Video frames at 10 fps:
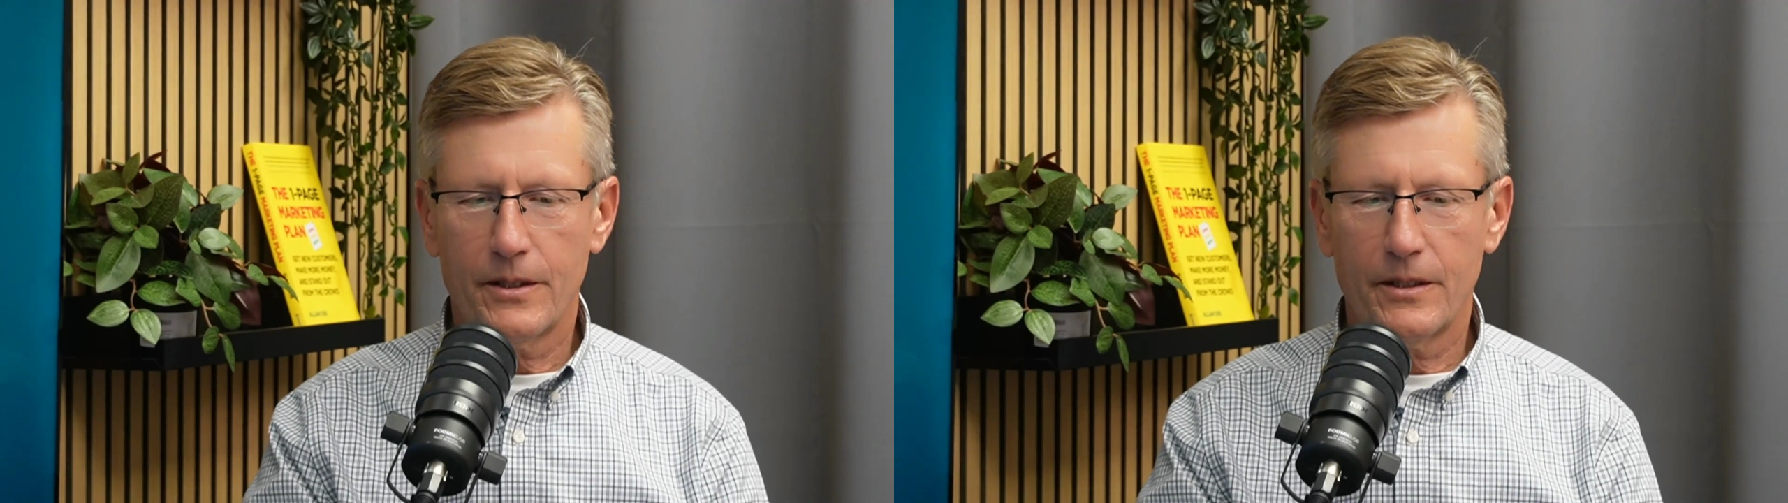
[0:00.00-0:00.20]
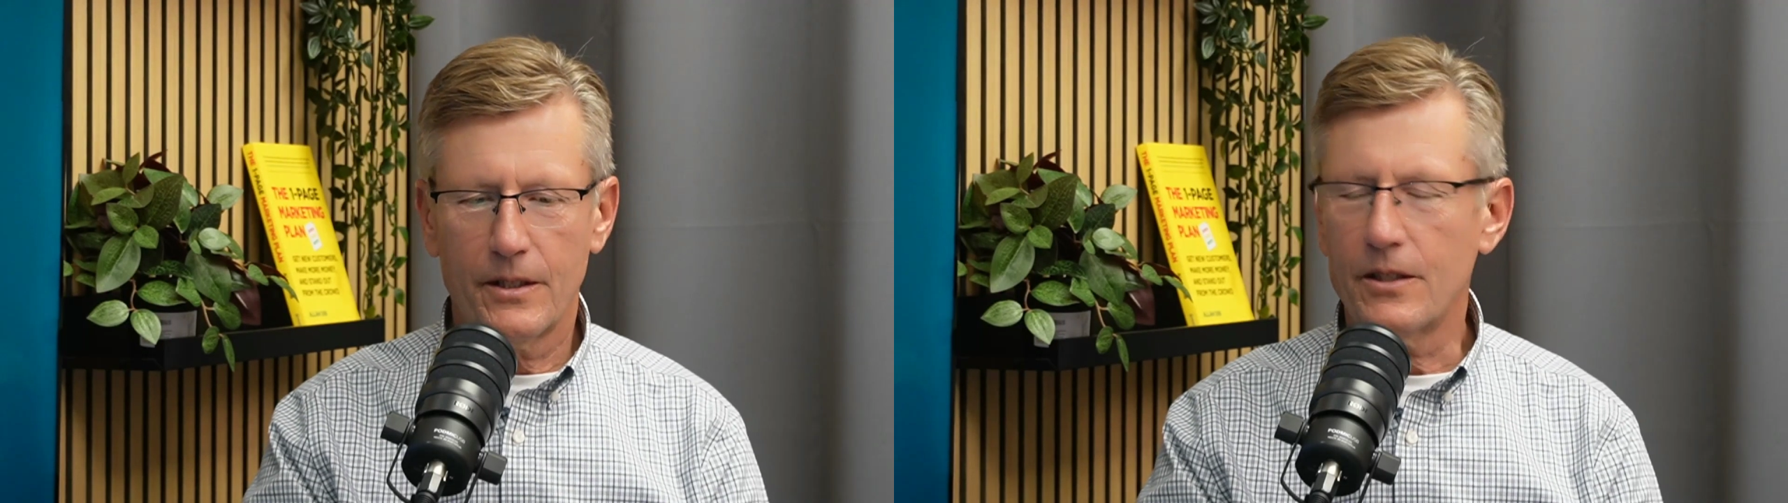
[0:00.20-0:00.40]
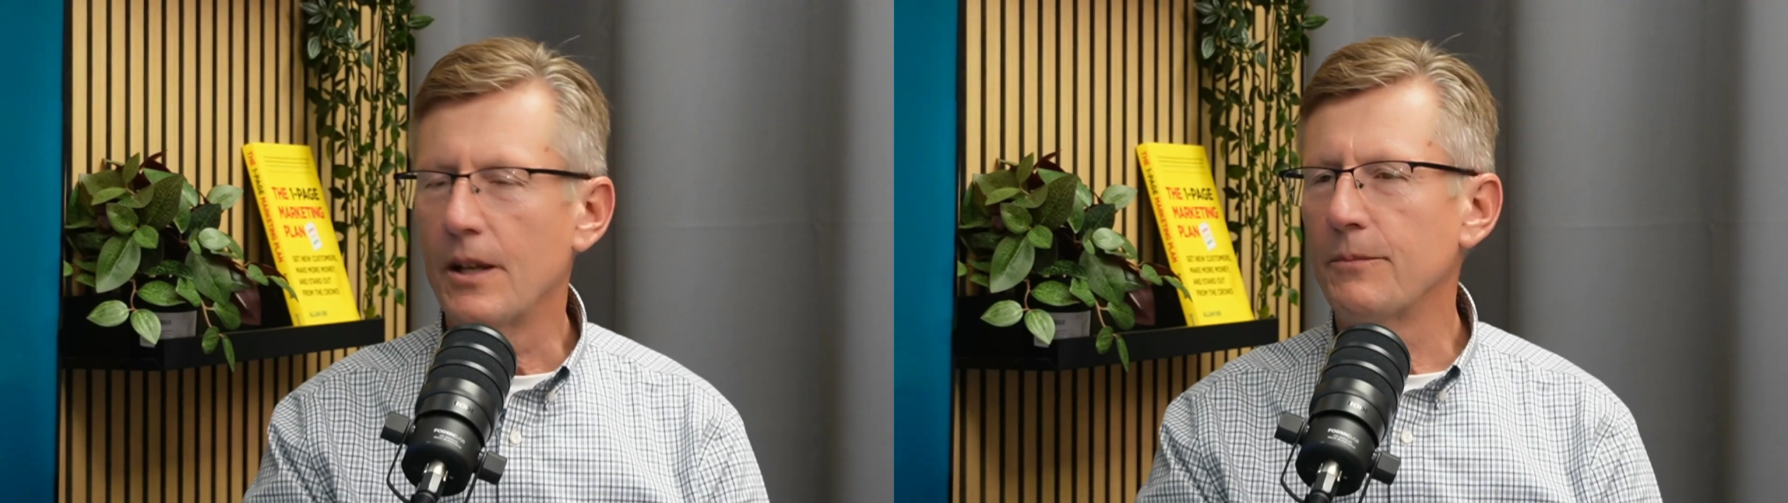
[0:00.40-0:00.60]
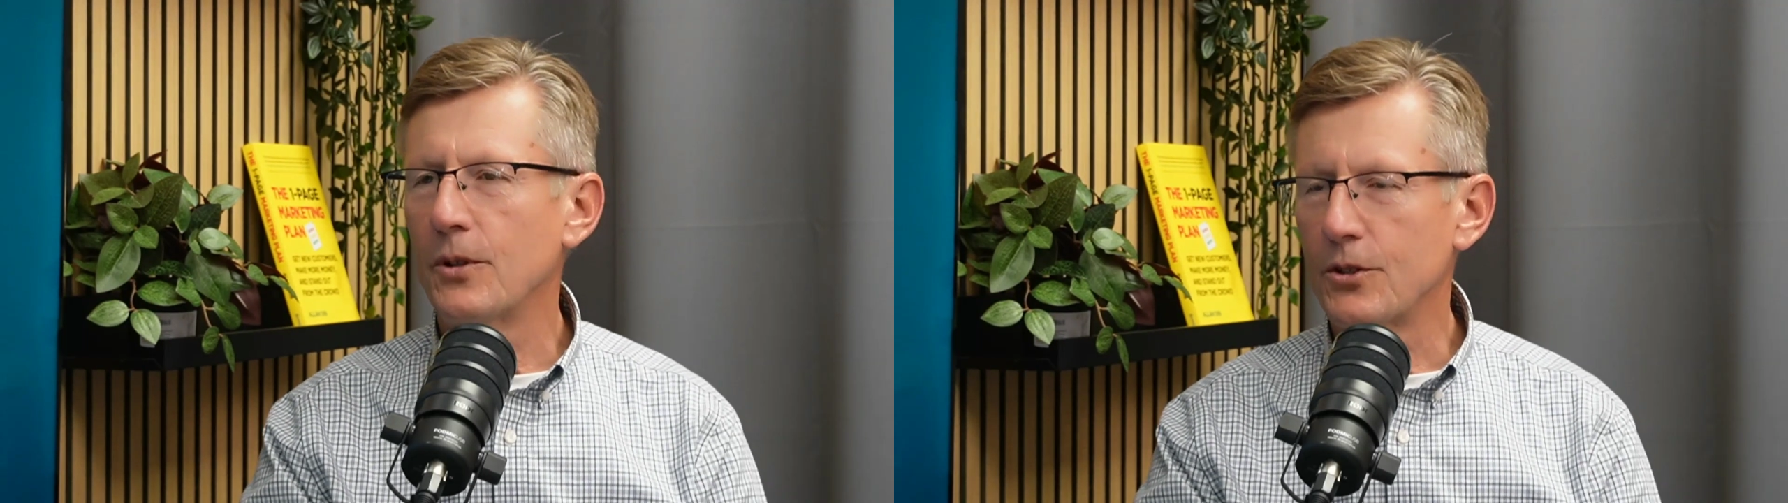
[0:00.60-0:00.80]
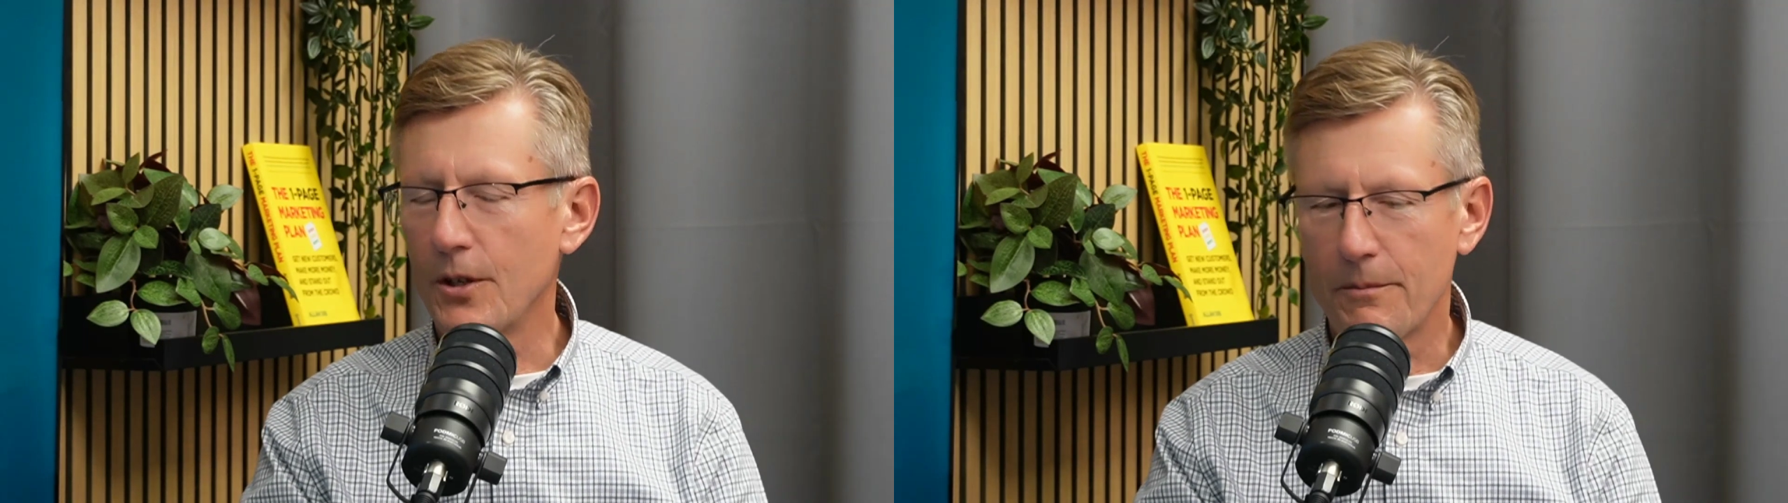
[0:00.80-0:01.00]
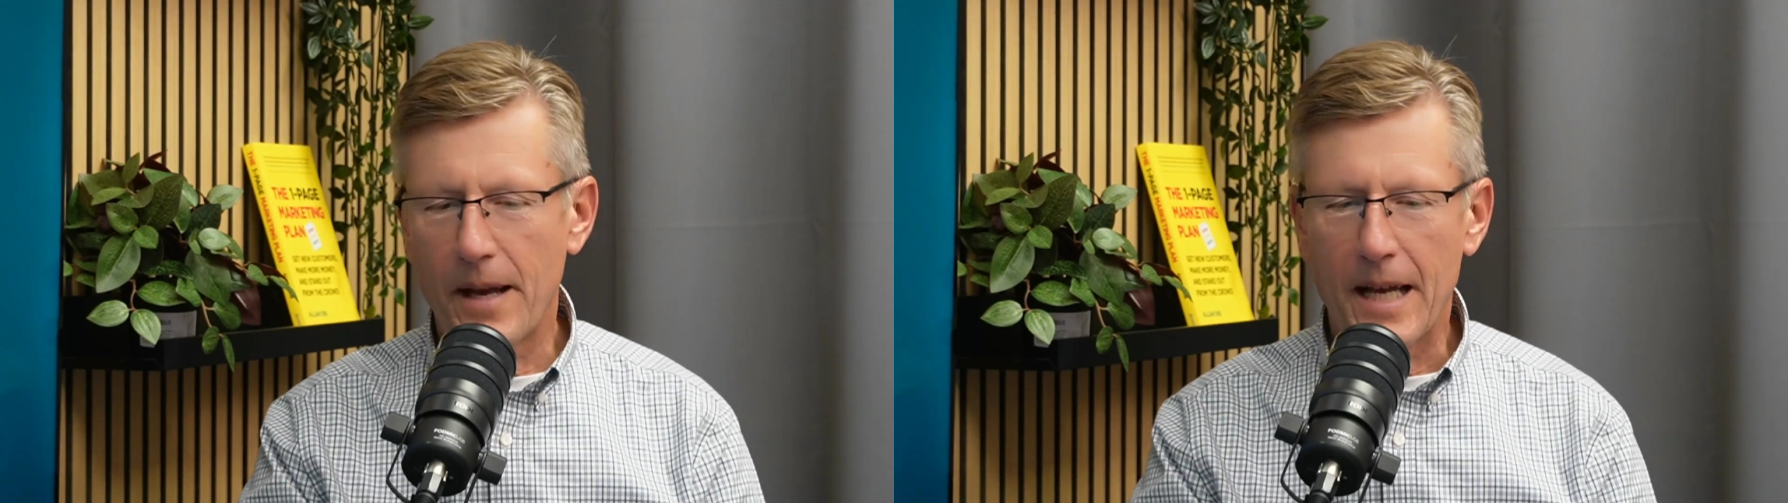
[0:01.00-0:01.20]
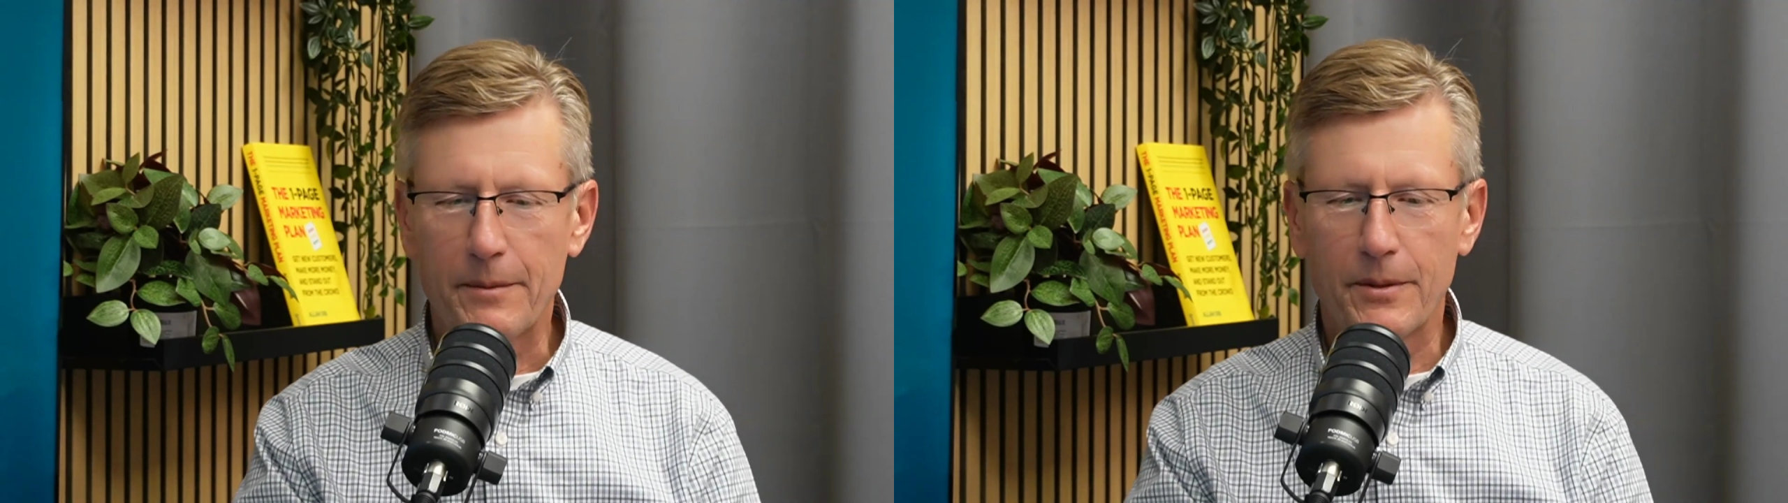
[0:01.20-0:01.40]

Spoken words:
there's a lot more to unpack.